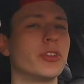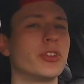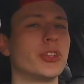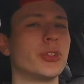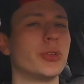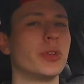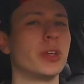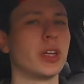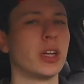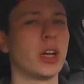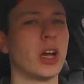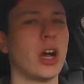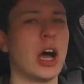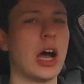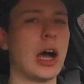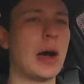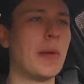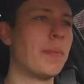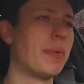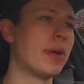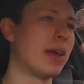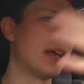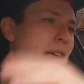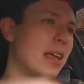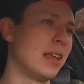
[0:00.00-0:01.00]
shooting
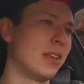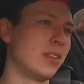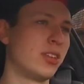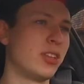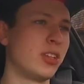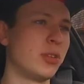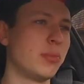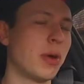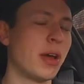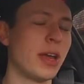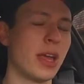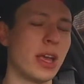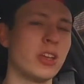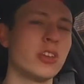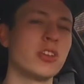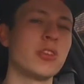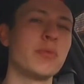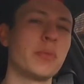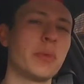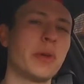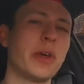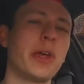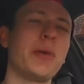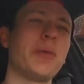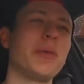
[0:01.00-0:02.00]
up into my
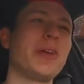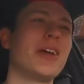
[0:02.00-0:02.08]
engine bay,